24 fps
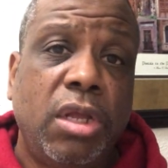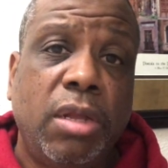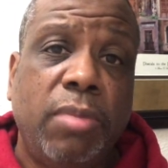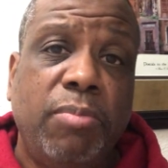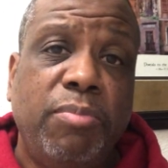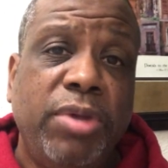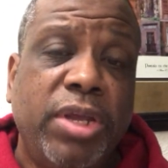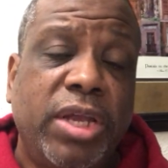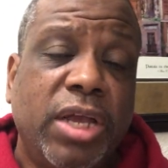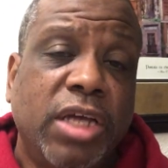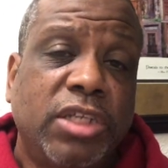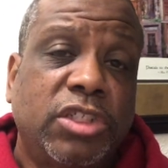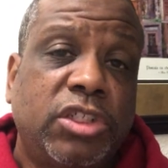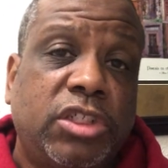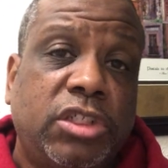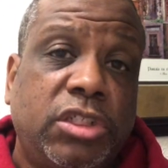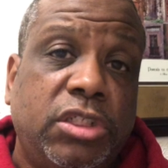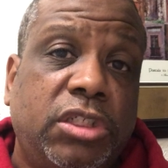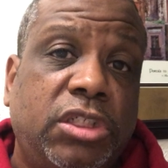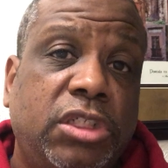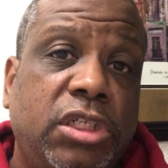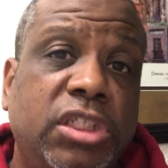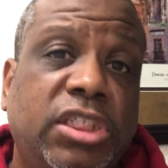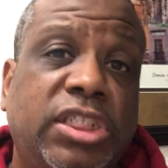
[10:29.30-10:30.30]
Because
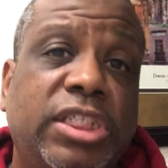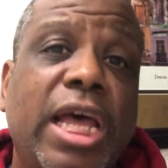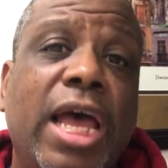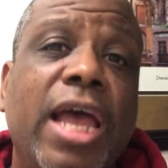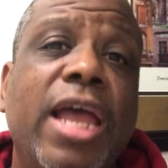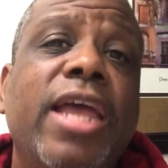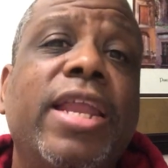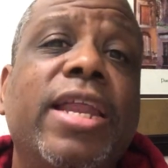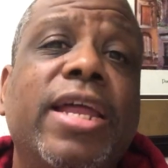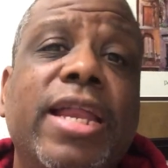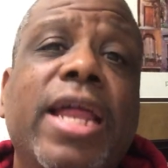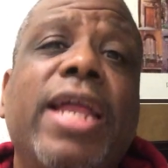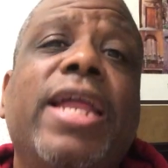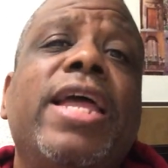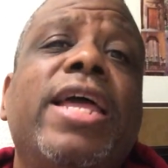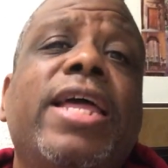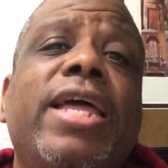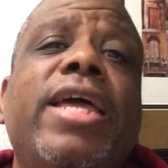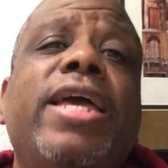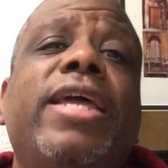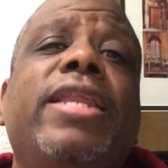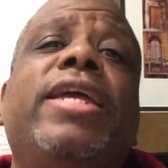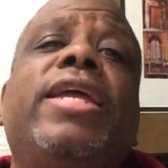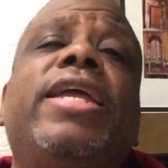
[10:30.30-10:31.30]
to, and, and,
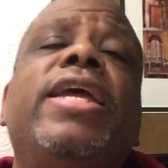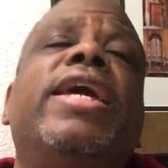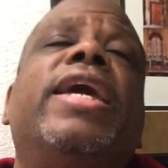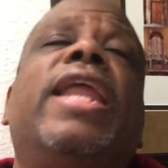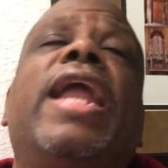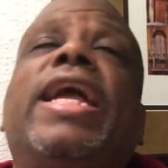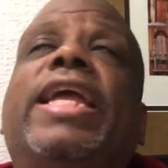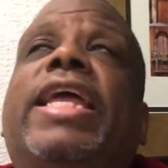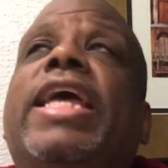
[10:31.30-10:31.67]
and again, I